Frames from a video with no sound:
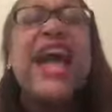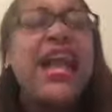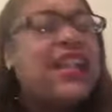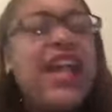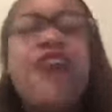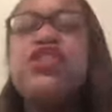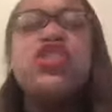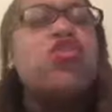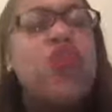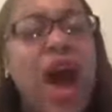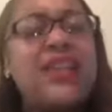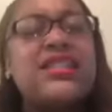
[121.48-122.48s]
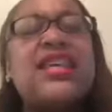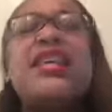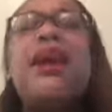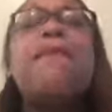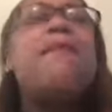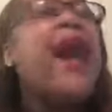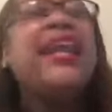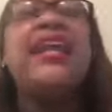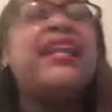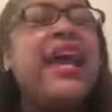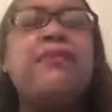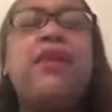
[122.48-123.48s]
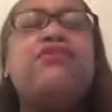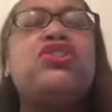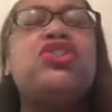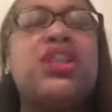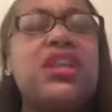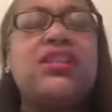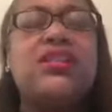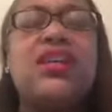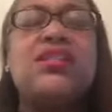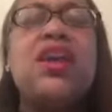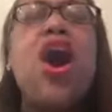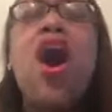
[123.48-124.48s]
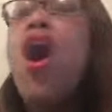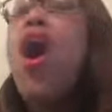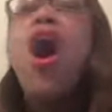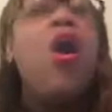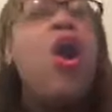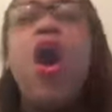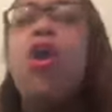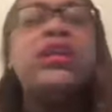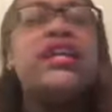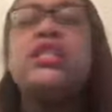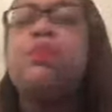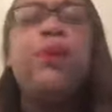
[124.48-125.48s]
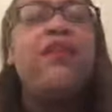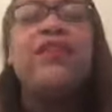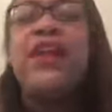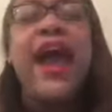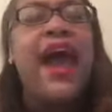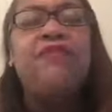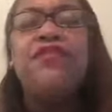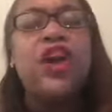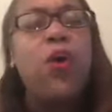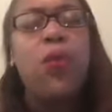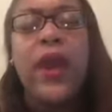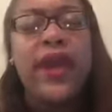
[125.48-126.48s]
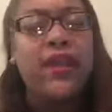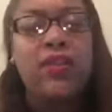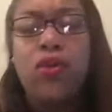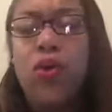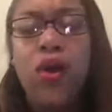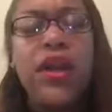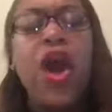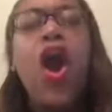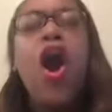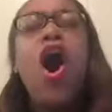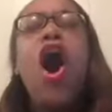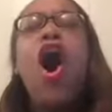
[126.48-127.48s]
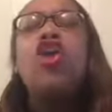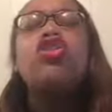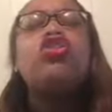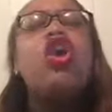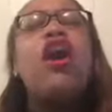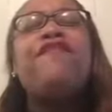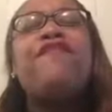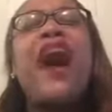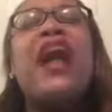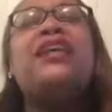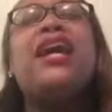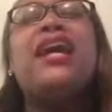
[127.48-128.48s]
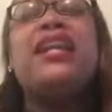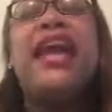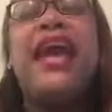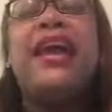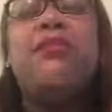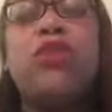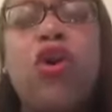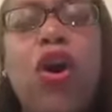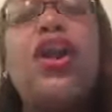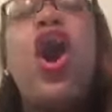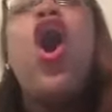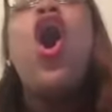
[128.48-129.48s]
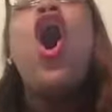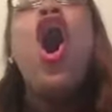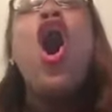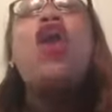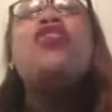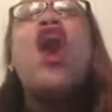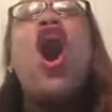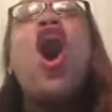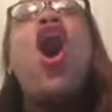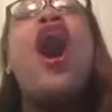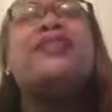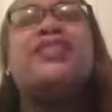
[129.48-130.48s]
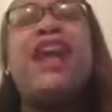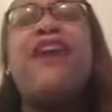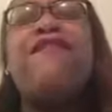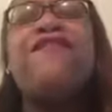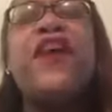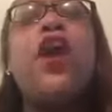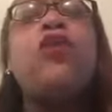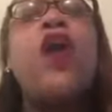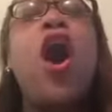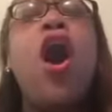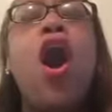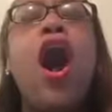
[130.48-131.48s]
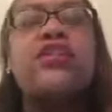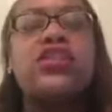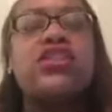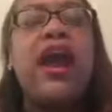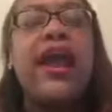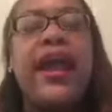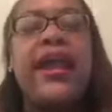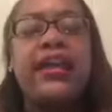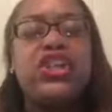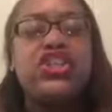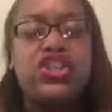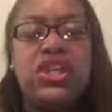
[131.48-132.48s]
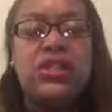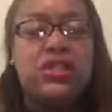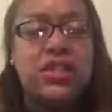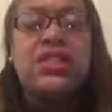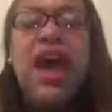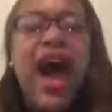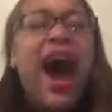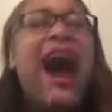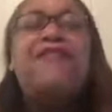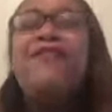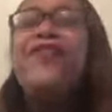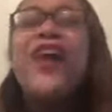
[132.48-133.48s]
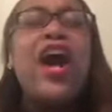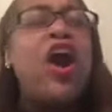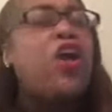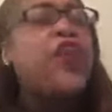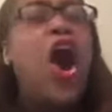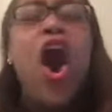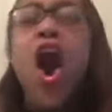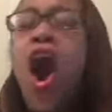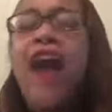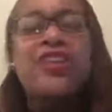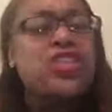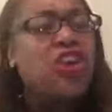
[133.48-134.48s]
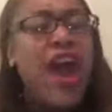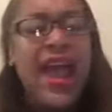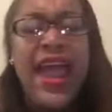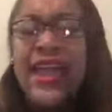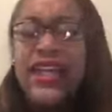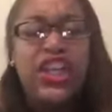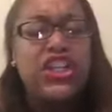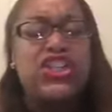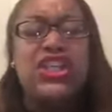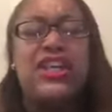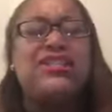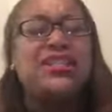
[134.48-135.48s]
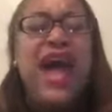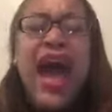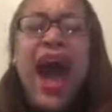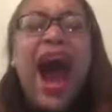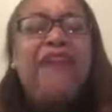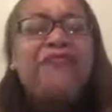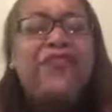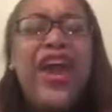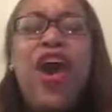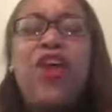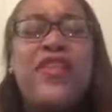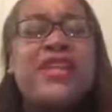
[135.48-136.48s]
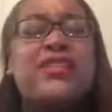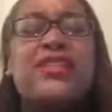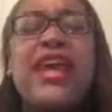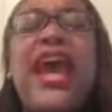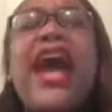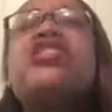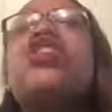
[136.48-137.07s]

that lives through us in the mighty name of Jesus. Oh, Holy Spirit, have your way, Lord. Oh, glorify your name, Lord. Oh, the hearts, I feel the hearts are aching, Jesus. I feel the hearts are aching, Jesus. I feel the tears